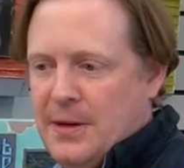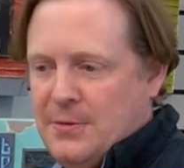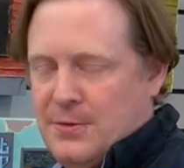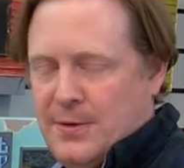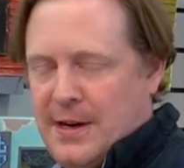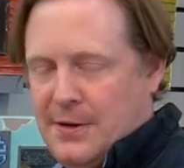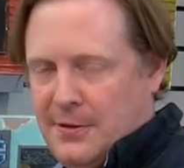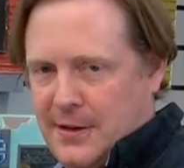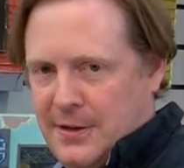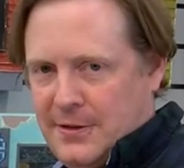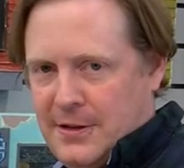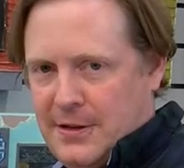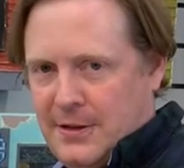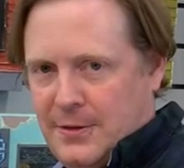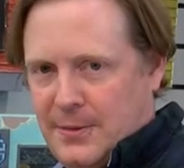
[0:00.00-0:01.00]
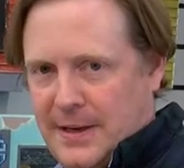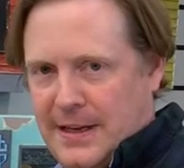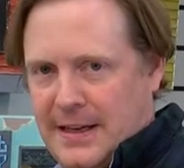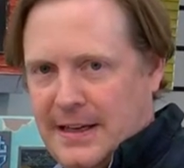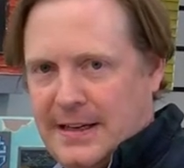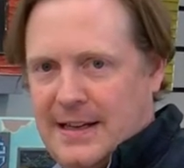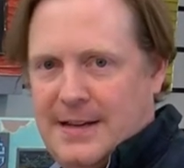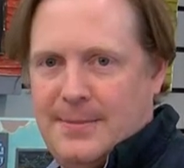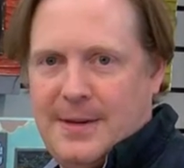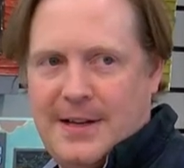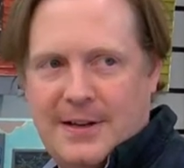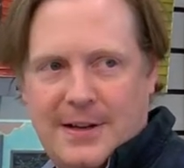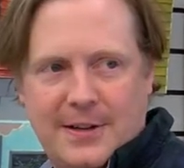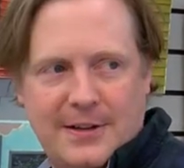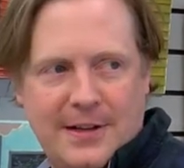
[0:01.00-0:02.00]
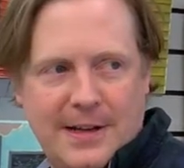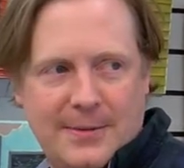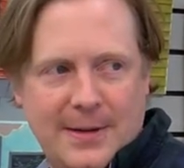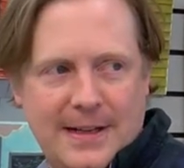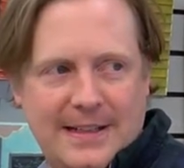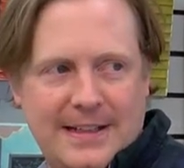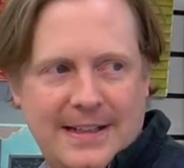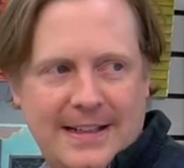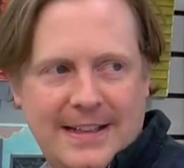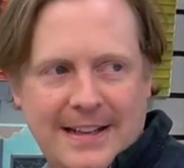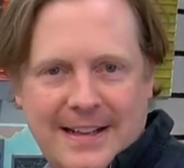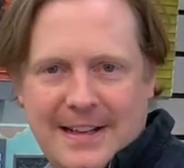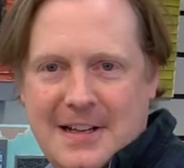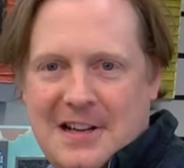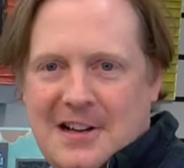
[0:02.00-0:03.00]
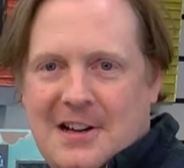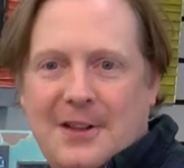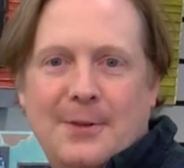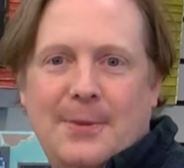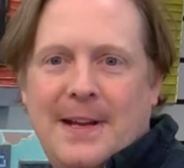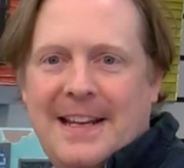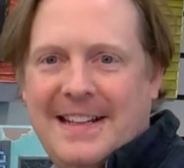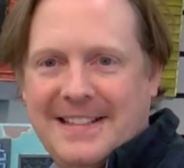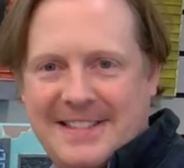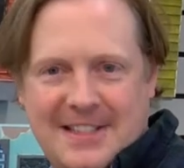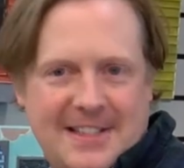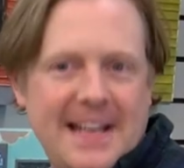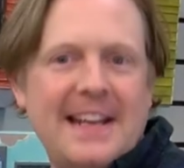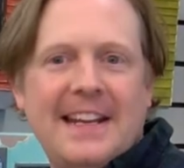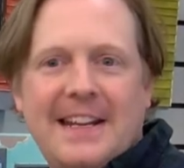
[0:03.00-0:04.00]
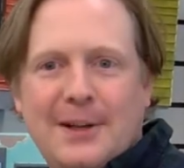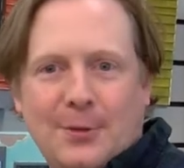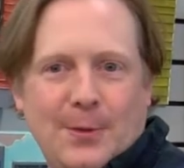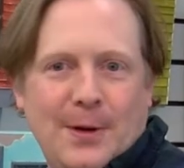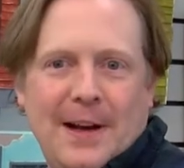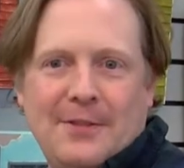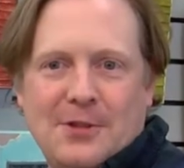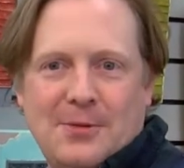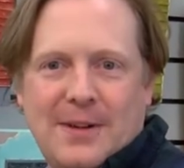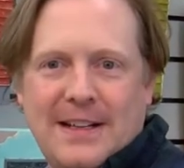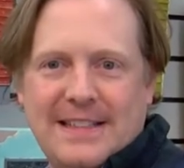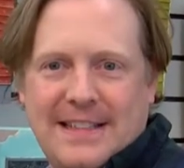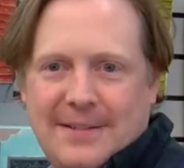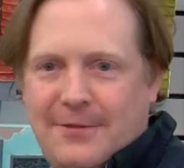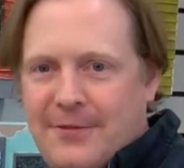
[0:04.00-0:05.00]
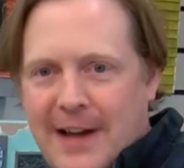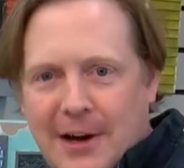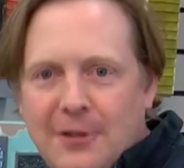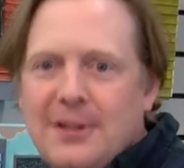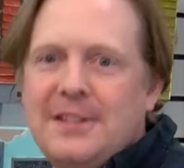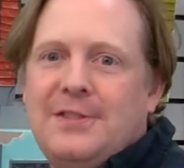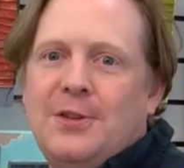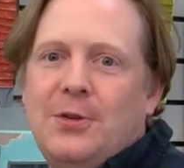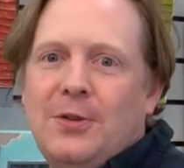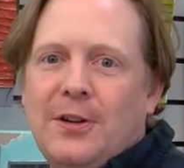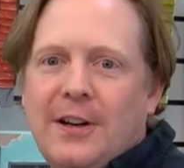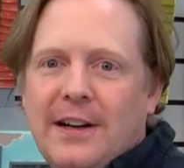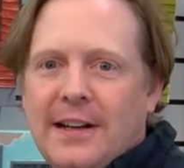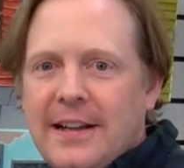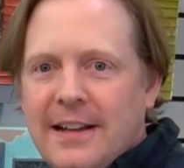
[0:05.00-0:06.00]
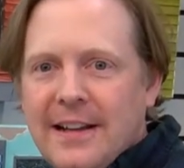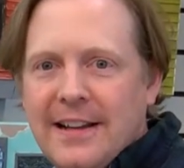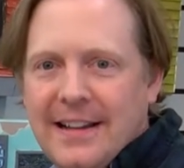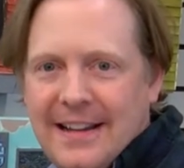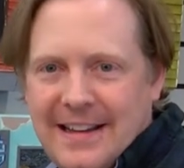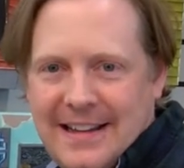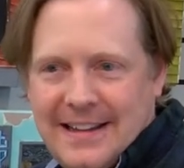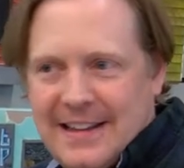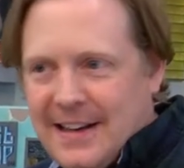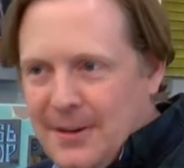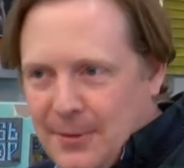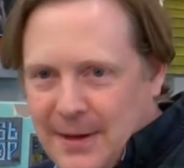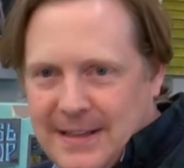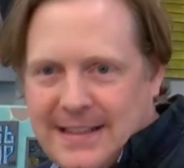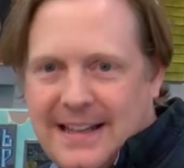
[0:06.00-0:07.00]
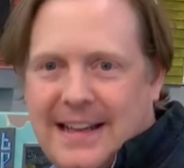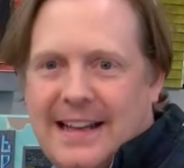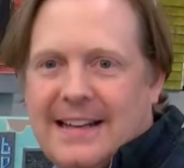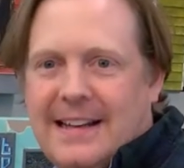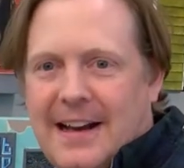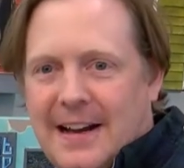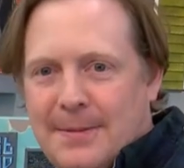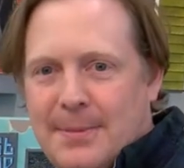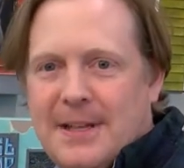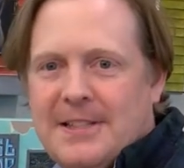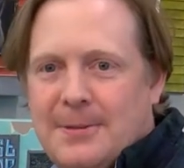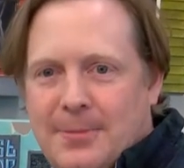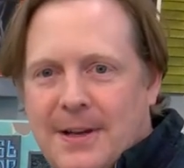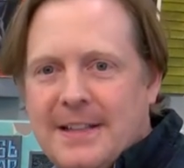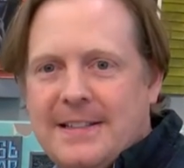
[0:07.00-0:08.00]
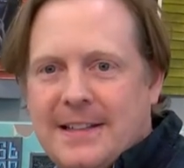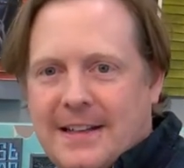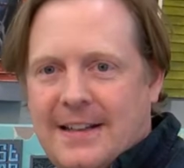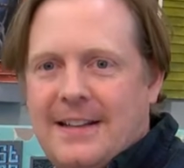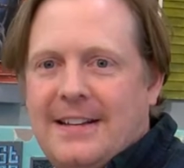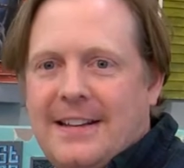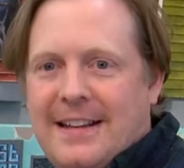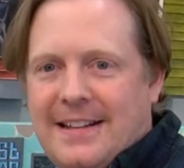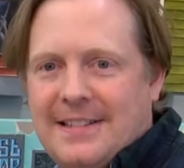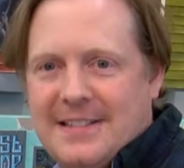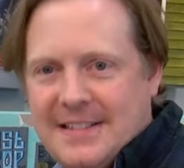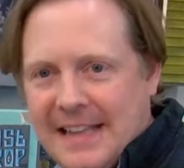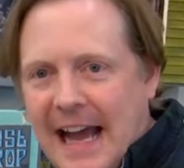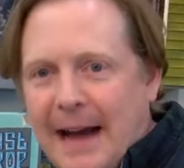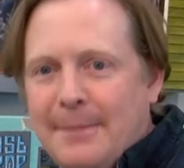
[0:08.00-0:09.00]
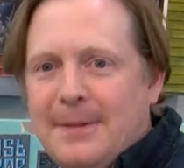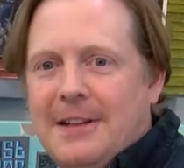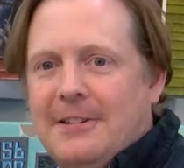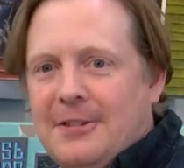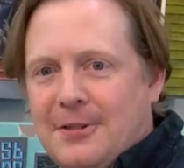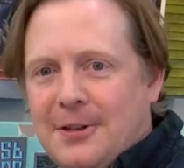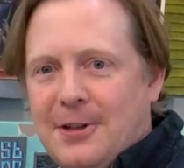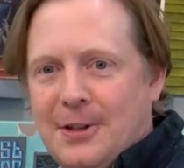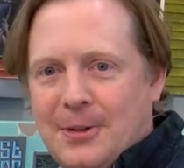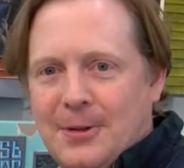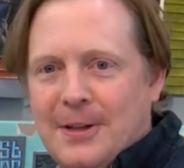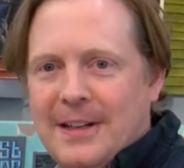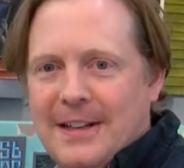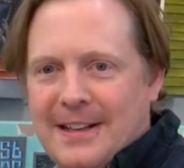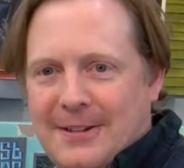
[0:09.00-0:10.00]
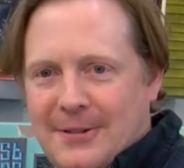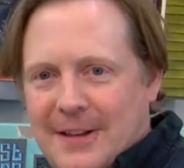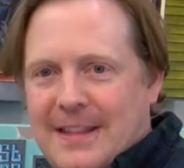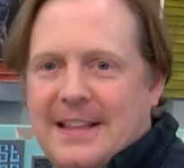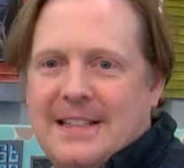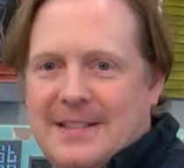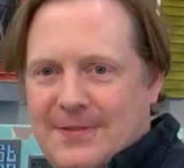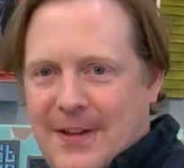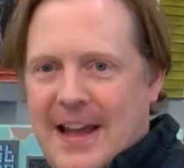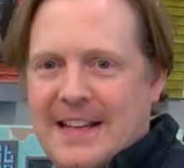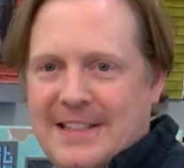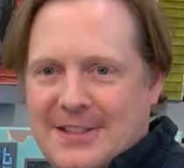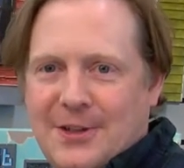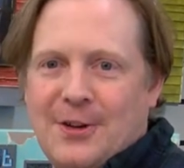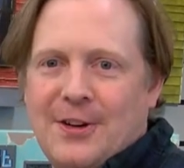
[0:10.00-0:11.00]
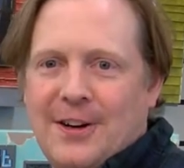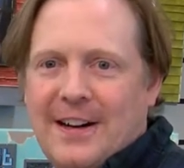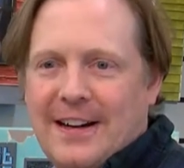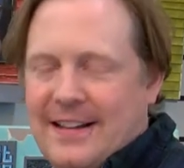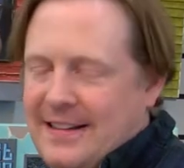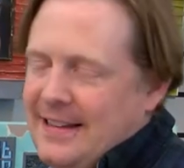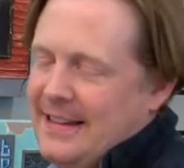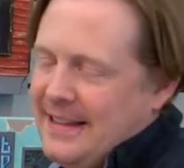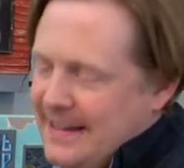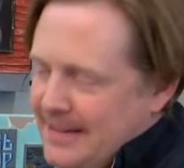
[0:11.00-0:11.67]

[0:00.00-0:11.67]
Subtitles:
It was right around Halloween, and my daughter and I went to Halloween City or whatever it was and found a sword. And then I went and got a piece of pizza and stabbed it through with this fake sword.